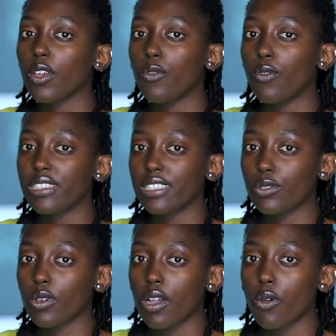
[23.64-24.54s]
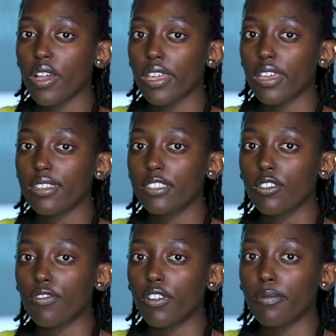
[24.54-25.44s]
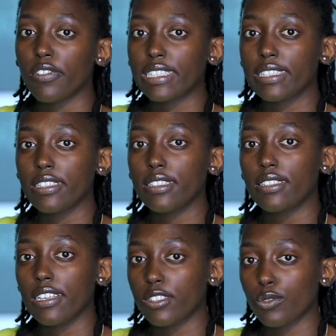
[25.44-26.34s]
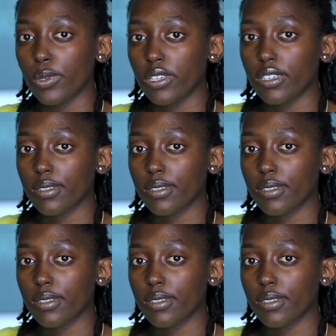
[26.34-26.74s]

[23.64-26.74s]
Rwanda to acquire Sinopharm vaccines next week.